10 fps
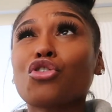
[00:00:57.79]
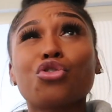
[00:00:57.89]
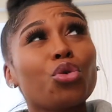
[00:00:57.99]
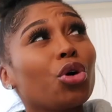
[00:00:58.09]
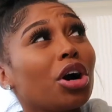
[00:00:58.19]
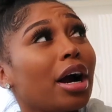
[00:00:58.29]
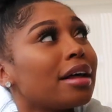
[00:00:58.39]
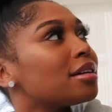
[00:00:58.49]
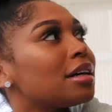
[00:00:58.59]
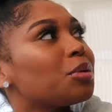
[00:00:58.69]
for, I
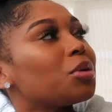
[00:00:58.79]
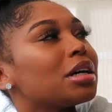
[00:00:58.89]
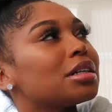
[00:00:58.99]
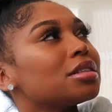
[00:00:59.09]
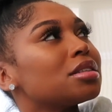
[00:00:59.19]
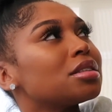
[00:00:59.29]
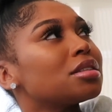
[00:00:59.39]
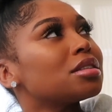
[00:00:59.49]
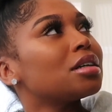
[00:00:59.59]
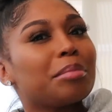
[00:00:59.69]
think it was the